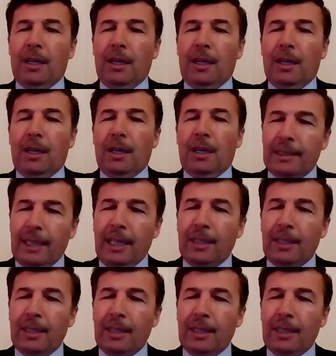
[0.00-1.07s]
And I
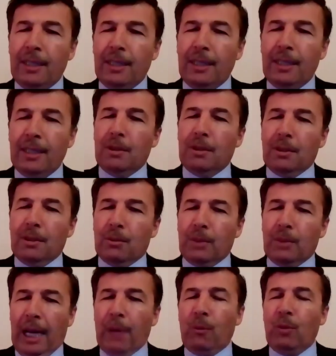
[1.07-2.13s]
said, we
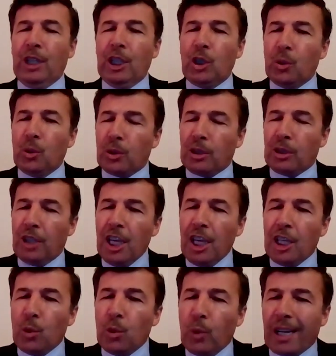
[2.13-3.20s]
need to
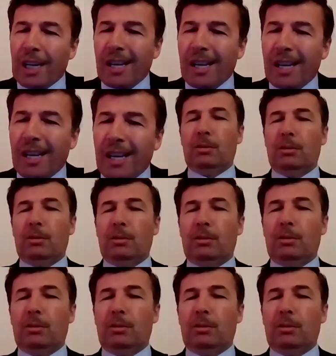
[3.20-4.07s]
take into account